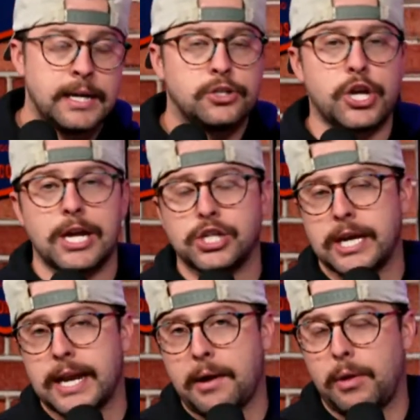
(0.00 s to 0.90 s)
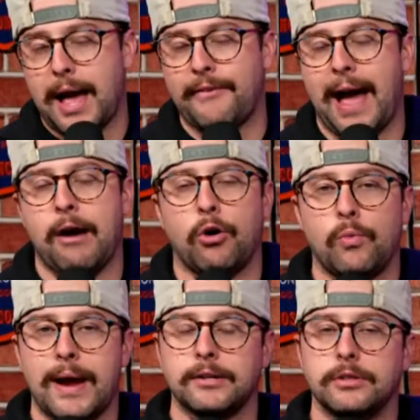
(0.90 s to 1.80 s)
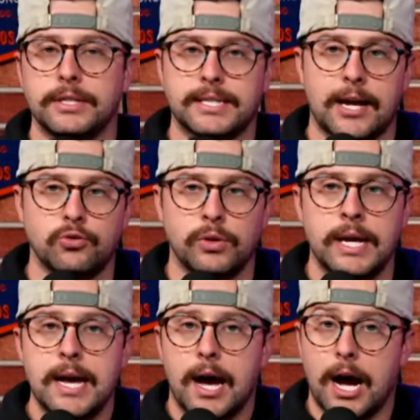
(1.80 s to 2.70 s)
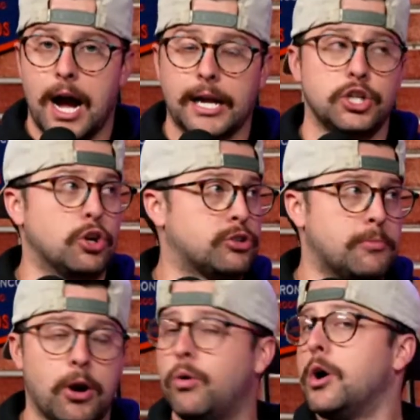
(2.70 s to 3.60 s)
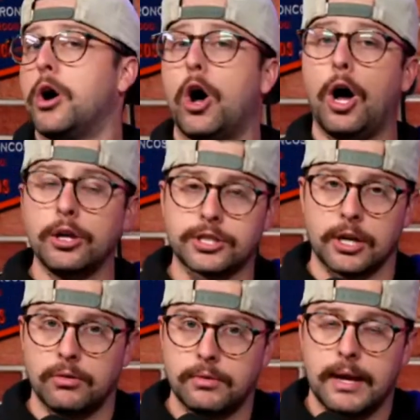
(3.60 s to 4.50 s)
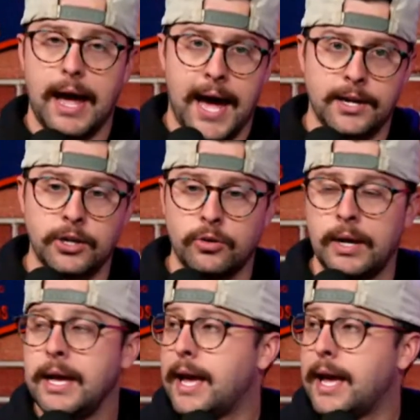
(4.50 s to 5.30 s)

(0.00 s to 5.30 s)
JJ and I will have our regularly scheduled hockey show tomorrow, also at noon.